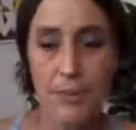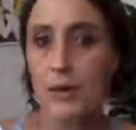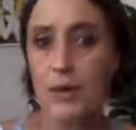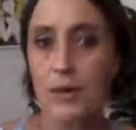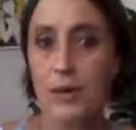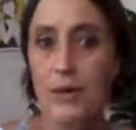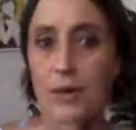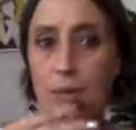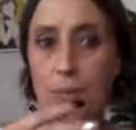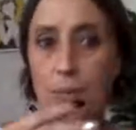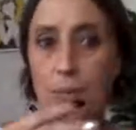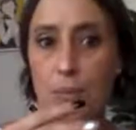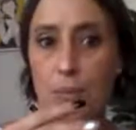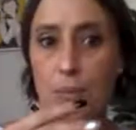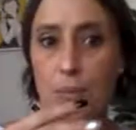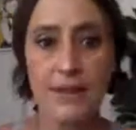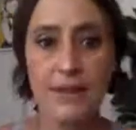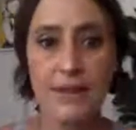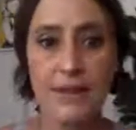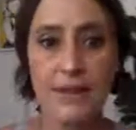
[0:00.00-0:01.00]
Or we
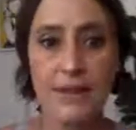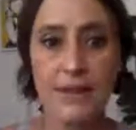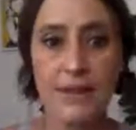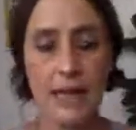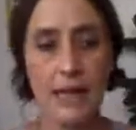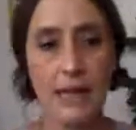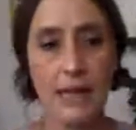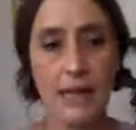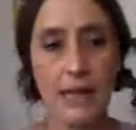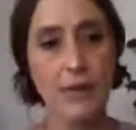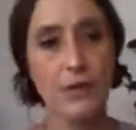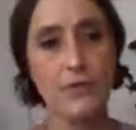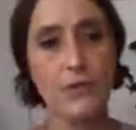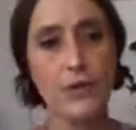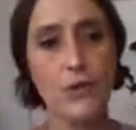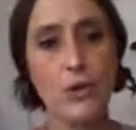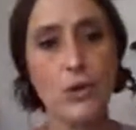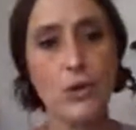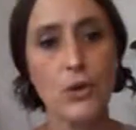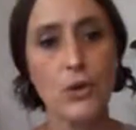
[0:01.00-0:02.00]
put this
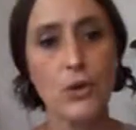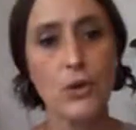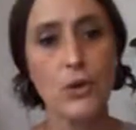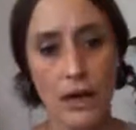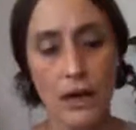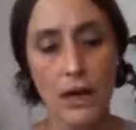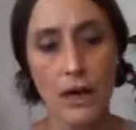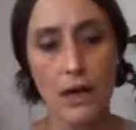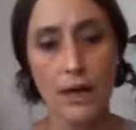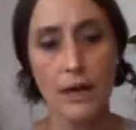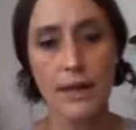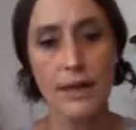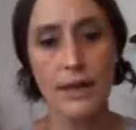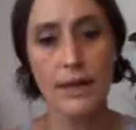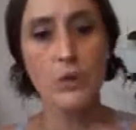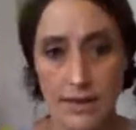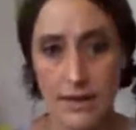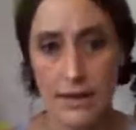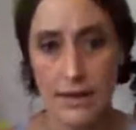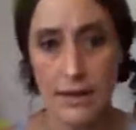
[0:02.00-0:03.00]
label of who we are,
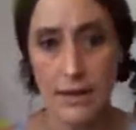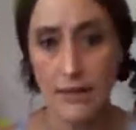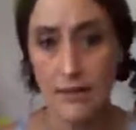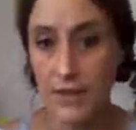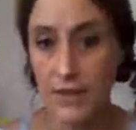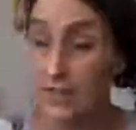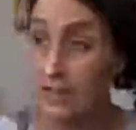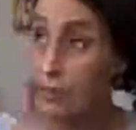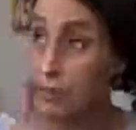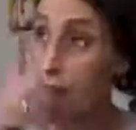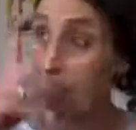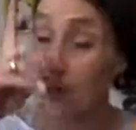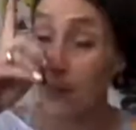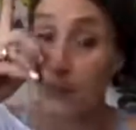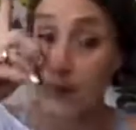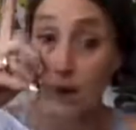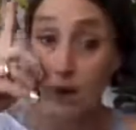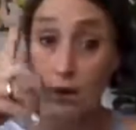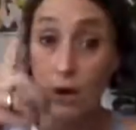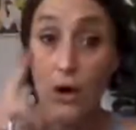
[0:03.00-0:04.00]
sense of that's
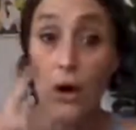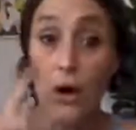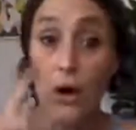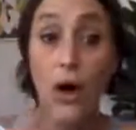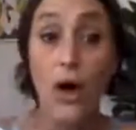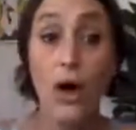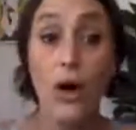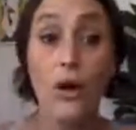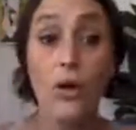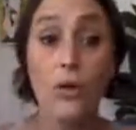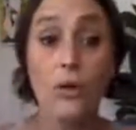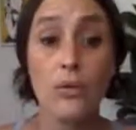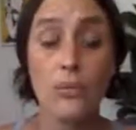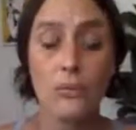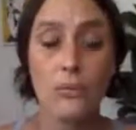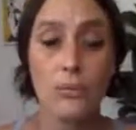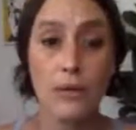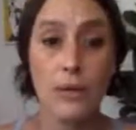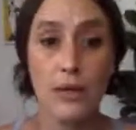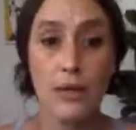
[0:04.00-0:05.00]
why we want to go
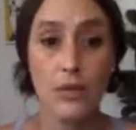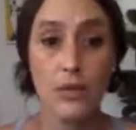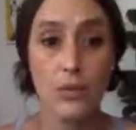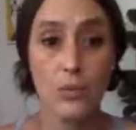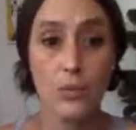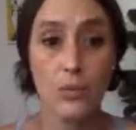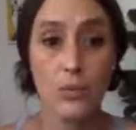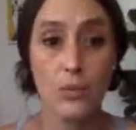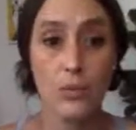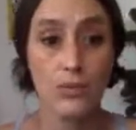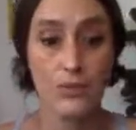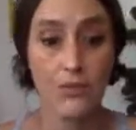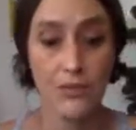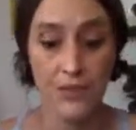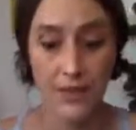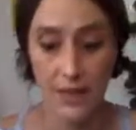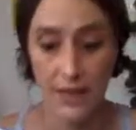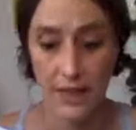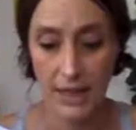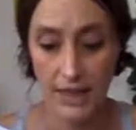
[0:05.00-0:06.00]
home, because we don't
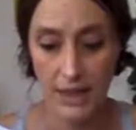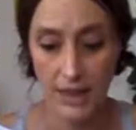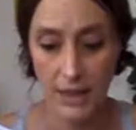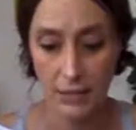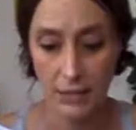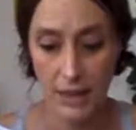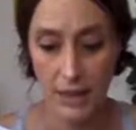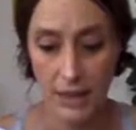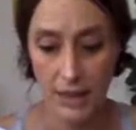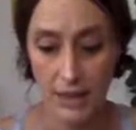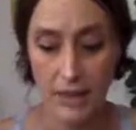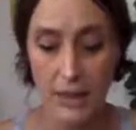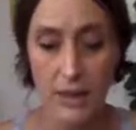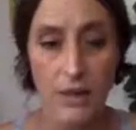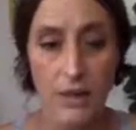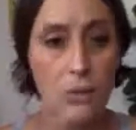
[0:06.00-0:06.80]
fit anywhere.